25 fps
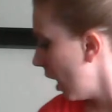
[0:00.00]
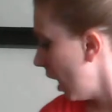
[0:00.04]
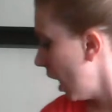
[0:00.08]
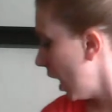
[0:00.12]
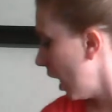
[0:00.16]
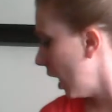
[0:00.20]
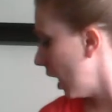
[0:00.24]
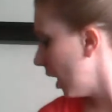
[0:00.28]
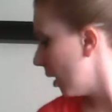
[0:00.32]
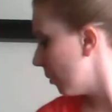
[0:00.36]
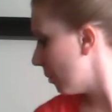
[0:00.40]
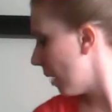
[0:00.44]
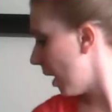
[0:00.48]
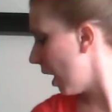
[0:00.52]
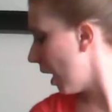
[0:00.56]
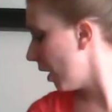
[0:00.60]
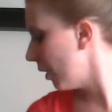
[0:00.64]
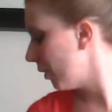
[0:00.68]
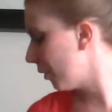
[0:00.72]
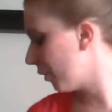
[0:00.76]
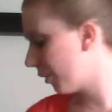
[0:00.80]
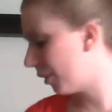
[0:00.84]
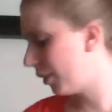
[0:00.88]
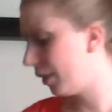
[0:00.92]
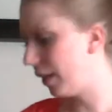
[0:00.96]

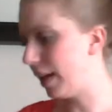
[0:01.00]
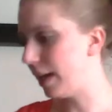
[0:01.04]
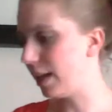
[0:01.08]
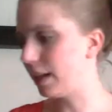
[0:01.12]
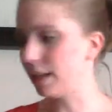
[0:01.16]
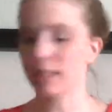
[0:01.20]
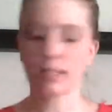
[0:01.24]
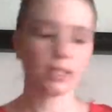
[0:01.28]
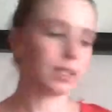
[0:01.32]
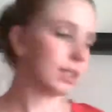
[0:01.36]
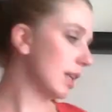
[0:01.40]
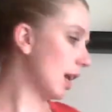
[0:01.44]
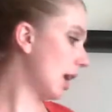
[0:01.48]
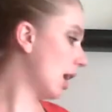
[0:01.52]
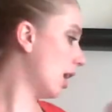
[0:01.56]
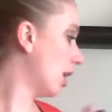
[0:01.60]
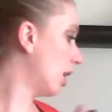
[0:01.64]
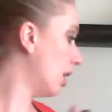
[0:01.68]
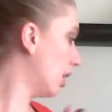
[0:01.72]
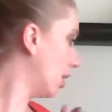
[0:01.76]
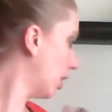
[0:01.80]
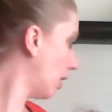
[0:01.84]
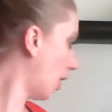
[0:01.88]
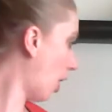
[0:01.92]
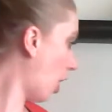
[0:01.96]
Other things,
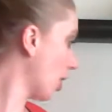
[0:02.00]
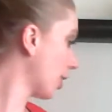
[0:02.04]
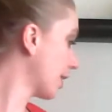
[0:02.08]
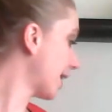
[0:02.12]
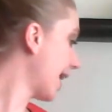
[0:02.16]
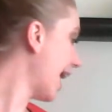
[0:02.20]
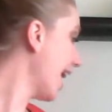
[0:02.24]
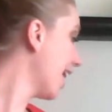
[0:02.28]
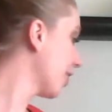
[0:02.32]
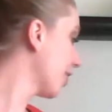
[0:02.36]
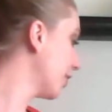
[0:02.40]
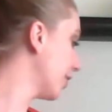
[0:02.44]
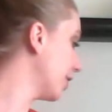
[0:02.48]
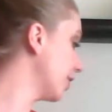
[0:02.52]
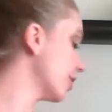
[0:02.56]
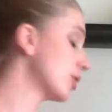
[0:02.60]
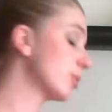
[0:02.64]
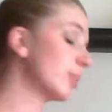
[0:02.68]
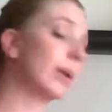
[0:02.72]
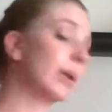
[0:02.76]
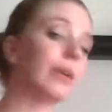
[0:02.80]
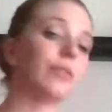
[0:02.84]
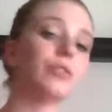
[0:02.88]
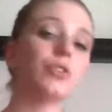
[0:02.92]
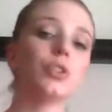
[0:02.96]
our
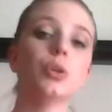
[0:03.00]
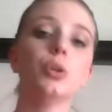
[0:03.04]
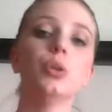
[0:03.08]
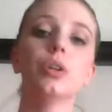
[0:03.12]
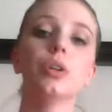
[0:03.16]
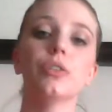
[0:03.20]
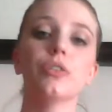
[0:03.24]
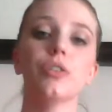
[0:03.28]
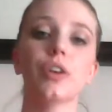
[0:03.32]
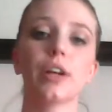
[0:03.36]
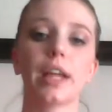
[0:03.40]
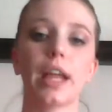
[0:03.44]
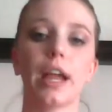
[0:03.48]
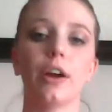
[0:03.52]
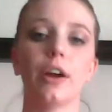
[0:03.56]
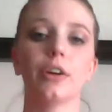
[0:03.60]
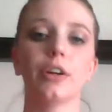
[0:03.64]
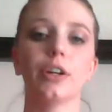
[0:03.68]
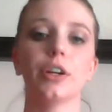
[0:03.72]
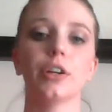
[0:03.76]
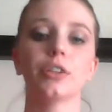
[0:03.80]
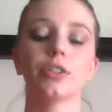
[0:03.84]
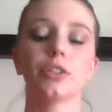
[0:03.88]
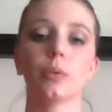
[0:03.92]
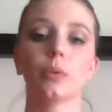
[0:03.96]
carriers. We have 2 different
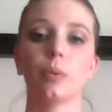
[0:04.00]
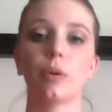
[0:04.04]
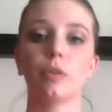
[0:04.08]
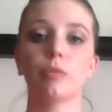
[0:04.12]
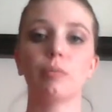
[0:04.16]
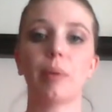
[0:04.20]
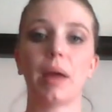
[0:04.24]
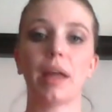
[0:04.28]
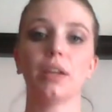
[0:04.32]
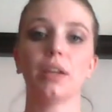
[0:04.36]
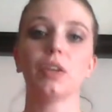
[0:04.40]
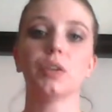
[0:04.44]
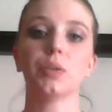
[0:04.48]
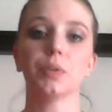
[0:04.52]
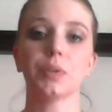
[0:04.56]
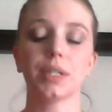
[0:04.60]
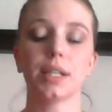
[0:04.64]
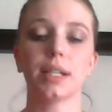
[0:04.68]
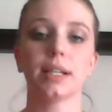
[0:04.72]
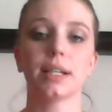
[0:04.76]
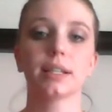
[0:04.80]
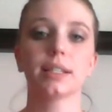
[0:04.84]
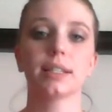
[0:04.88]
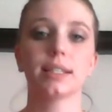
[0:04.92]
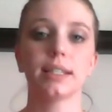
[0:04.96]
carriers that we've been
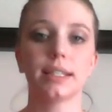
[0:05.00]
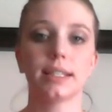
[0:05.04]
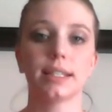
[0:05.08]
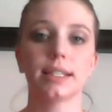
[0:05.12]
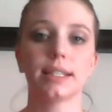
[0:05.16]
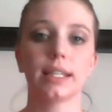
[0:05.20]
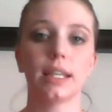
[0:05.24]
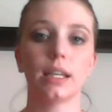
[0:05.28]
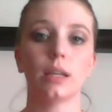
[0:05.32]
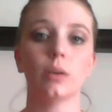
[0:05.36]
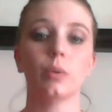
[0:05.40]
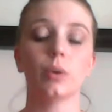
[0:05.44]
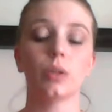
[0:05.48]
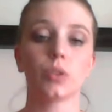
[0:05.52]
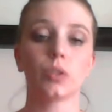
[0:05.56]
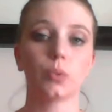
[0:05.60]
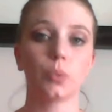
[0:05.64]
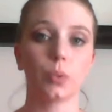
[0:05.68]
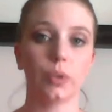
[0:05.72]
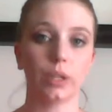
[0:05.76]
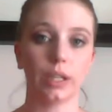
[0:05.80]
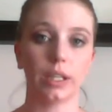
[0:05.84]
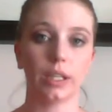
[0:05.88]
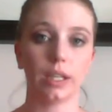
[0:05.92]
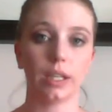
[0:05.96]
using since he was
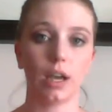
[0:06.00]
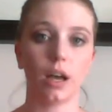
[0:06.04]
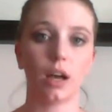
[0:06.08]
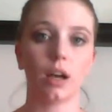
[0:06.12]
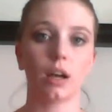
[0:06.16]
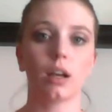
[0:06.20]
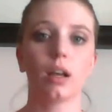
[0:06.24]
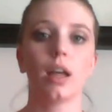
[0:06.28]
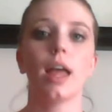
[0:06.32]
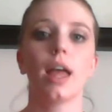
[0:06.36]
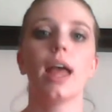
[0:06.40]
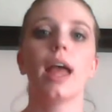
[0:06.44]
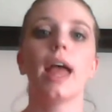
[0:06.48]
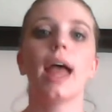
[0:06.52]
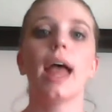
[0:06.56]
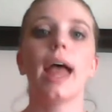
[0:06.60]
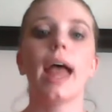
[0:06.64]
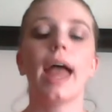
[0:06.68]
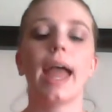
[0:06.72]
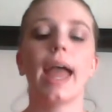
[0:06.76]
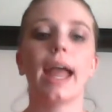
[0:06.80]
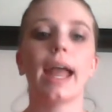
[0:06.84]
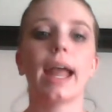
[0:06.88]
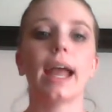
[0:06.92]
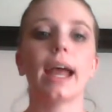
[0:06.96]
really young,
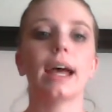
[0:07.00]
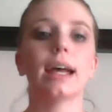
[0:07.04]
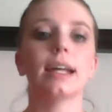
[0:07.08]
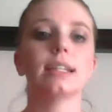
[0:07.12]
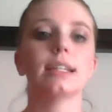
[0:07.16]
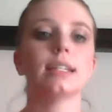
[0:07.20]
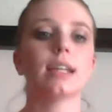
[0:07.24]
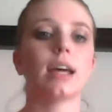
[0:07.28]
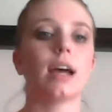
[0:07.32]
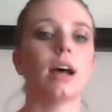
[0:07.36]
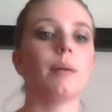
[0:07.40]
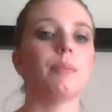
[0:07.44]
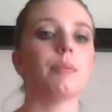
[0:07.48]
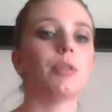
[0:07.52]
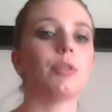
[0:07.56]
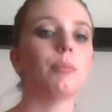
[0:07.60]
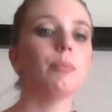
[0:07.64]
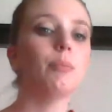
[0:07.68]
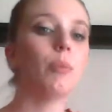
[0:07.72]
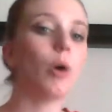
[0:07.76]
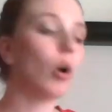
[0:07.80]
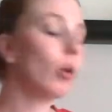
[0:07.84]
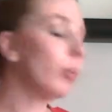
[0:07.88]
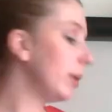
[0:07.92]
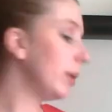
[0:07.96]
and the
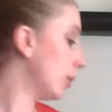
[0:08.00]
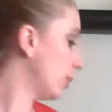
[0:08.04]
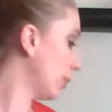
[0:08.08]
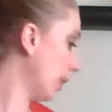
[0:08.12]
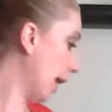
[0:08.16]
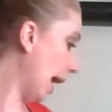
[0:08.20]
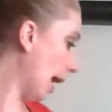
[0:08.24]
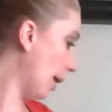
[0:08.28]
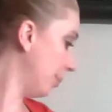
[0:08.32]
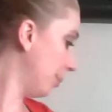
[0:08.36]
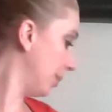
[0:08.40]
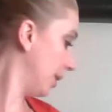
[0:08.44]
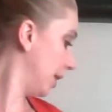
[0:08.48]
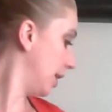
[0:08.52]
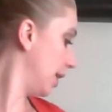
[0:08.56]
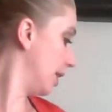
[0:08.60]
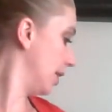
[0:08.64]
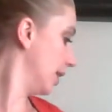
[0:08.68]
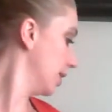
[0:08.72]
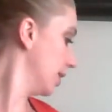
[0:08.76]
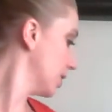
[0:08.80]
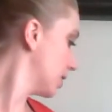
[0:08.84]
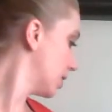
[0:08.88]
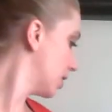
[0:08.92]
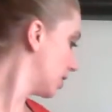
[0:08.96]
Moby wrap
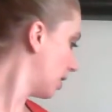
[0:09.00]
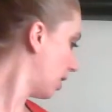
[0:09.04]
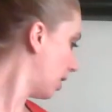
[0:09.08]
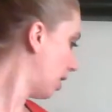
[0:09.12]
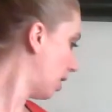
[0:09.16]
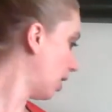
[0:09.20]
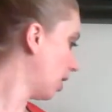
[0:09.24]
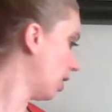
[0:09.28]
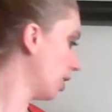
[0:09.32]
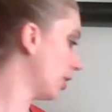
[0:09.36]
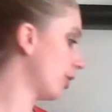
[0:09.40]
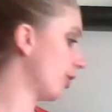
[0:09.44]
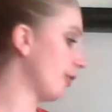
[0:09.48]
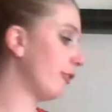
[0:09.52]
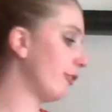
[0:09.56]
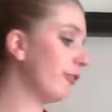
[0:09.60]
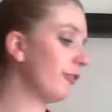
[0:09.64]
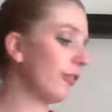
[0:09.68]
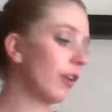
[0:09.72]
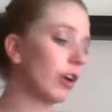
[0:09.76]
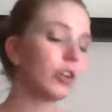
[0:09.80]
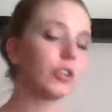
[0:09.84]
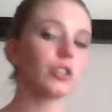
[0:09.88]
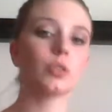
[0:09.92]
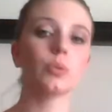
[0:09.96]
is the
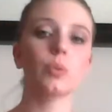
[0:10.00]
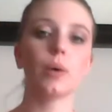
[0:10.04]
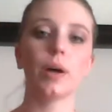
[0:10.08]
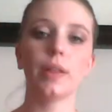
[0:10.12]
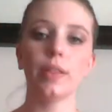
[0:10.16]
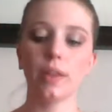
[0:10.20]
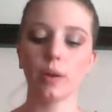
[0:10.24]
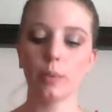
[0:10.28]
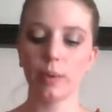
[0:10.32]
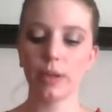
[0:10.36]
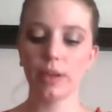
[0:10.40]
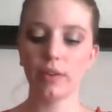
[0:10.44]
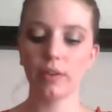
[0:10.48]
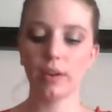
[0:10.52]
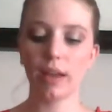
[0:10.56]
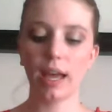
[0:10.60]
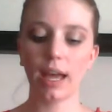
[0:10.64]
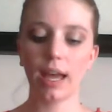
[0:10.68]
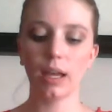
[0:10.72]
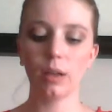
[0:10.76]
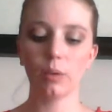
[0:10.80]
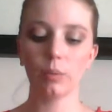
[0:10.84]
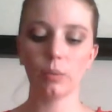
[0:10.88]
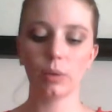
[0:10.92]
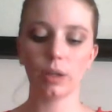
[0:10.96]
first one that we
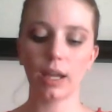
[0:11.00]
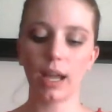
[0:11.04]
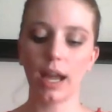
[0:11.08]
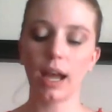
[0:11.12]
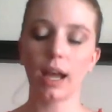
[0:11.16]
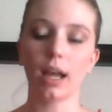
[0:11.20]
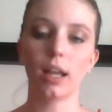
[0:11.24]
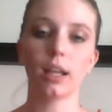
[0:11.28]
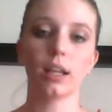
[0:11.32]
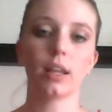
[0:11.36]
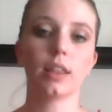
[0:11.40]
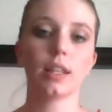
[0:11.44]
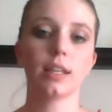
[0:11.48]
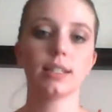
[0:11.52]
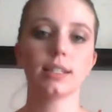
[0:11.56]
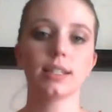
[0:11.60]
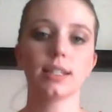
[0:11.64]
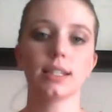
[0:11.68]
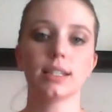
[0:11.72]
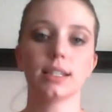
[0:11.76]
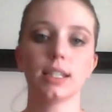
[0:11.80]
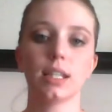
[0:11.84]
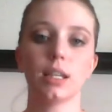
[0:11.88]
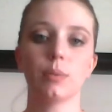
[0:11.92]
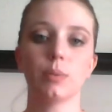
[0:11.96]
had this
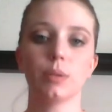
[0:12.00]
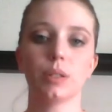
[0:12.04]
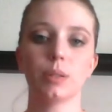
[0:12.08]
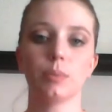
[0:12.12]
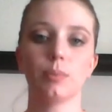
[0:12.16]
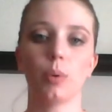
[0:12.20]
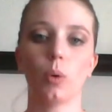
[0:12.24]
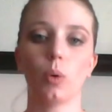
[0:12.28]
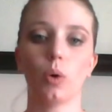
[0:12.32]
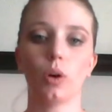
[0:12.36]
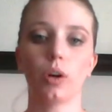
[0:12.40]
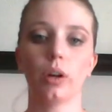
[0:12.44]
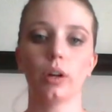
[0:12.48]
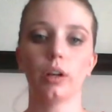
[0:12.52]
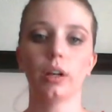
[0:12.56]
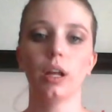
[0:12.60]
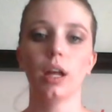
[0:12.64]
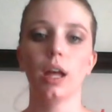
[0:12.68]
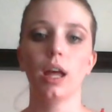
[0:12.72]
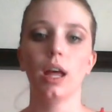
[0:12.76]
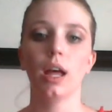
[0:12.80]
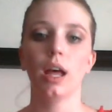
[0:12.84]
since he was born.